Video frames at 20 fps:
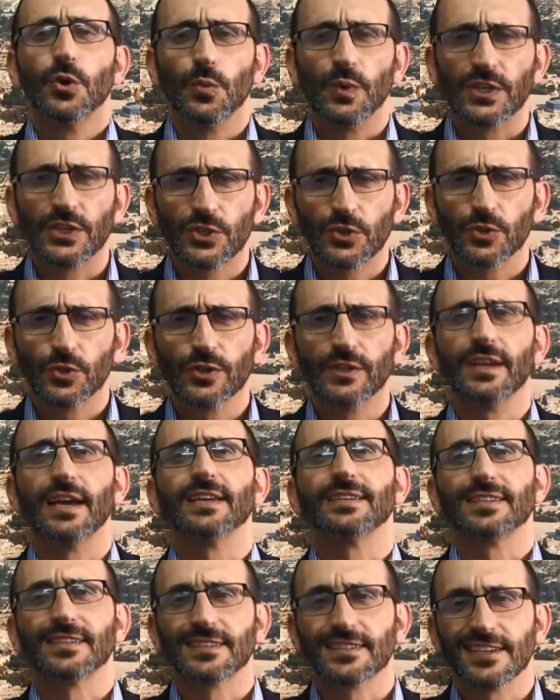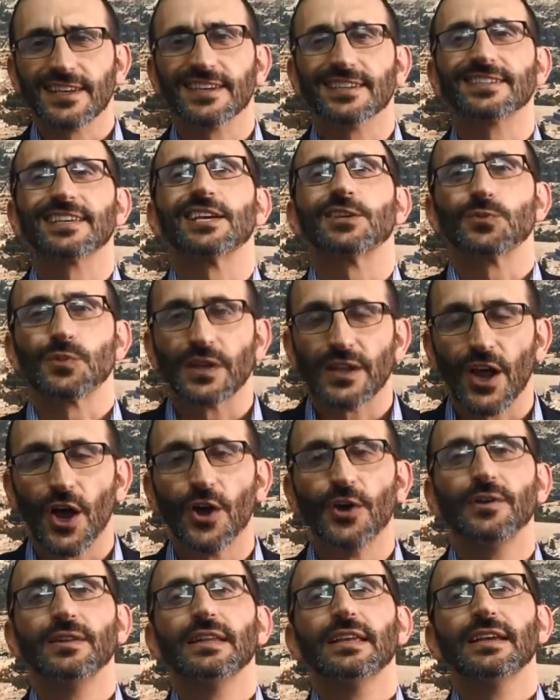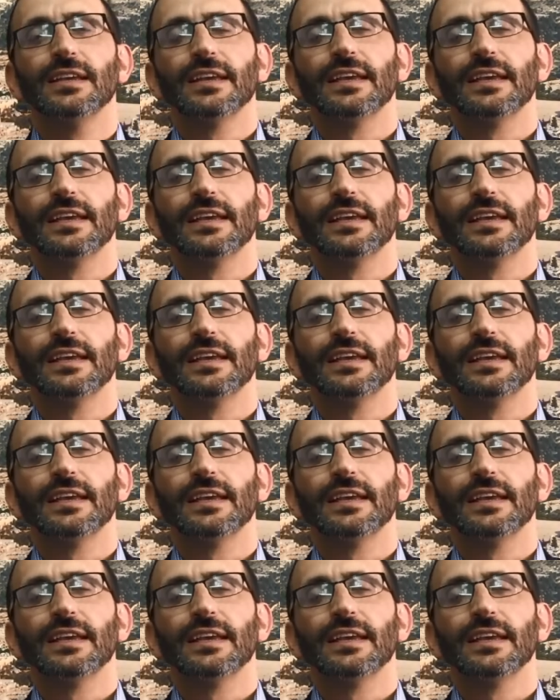We stood, as it says, as we know,